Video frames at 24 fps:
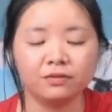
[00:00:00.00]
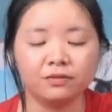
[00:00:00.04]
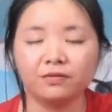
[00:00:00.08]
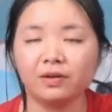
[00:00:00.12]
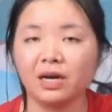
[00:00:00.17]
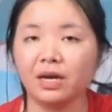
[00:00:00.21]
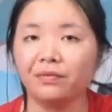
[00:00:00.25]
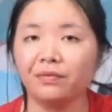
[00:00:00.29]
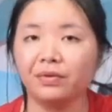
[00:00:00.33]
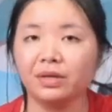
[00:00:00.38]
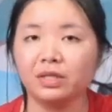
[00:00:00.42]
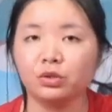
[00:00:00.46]

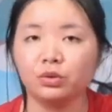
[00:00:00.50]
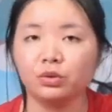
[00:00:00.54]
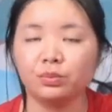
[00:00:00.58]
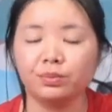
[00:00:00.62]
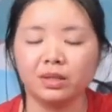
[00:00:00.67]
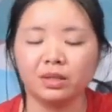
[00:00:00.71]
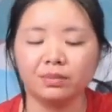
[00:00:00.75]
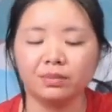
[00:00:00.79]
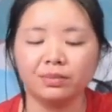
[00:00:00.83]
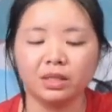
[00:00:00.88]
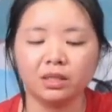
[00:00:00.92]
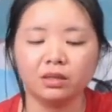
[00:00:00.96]
500
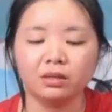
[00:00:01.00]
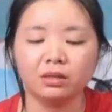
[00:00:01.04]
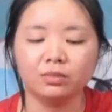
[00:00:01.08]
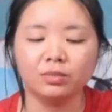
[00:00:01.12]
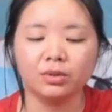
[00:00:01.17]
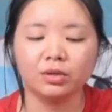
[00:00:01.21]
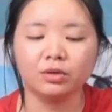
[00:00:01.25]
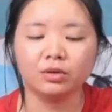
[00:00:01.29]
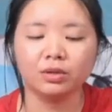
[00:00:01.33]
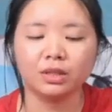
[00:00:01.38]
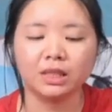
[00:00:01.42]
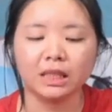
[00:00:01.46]
millimeter
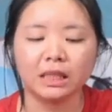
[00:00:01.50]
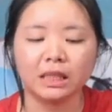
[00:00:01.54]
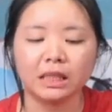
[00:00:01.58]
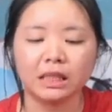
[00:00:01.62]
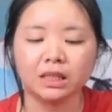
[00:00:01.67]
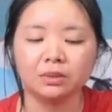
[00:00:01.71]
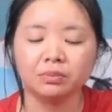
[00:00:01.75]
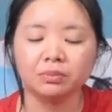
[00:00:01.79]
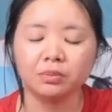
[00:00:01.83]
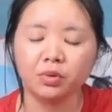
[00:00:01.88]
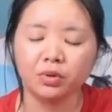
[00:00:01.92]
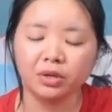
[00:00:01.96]
because it's
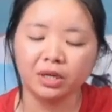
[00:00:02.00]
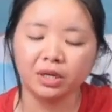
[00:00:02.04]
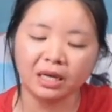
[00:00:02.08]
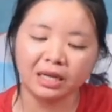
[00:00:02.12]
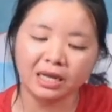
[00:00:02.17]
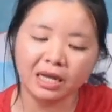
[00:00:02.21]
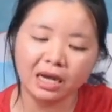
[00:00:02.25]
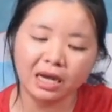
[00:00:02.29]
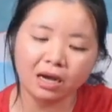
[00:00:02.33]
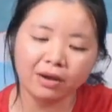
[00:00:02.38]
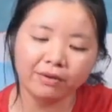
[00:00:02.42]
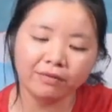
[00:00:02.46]
small
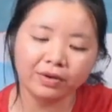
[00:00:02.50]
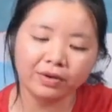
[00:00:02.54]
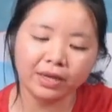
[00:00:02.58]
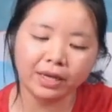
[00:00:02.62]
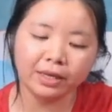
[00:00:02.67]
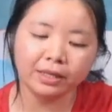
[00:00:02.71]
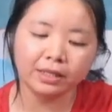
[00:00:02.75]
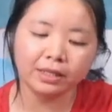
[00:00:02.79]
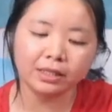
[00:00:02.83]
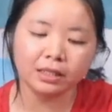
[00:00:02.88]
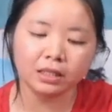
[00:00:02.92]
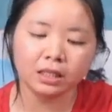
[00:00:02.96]
enough
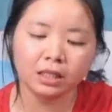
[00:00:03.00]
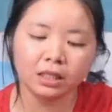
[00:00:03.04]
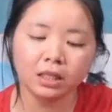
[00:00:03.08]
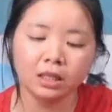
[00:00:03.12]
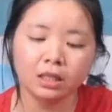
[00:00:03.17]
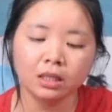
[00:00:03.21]
and